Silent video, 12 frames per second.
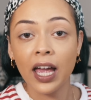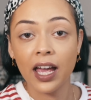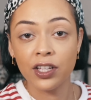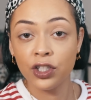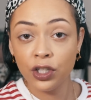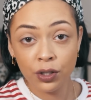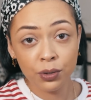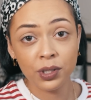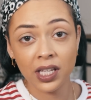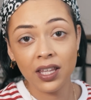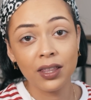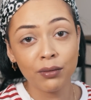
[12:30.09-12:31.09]
as you
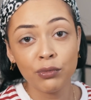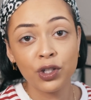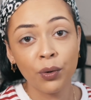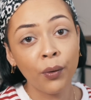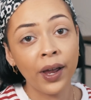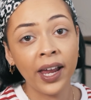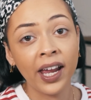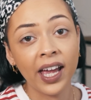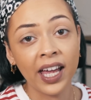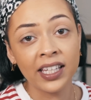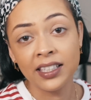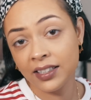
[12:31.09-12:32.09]
see them doing,
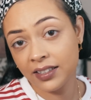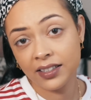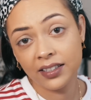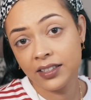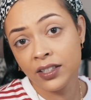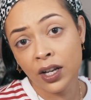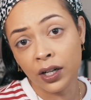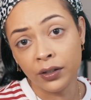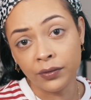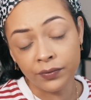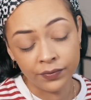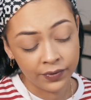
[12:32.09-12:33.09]
and no.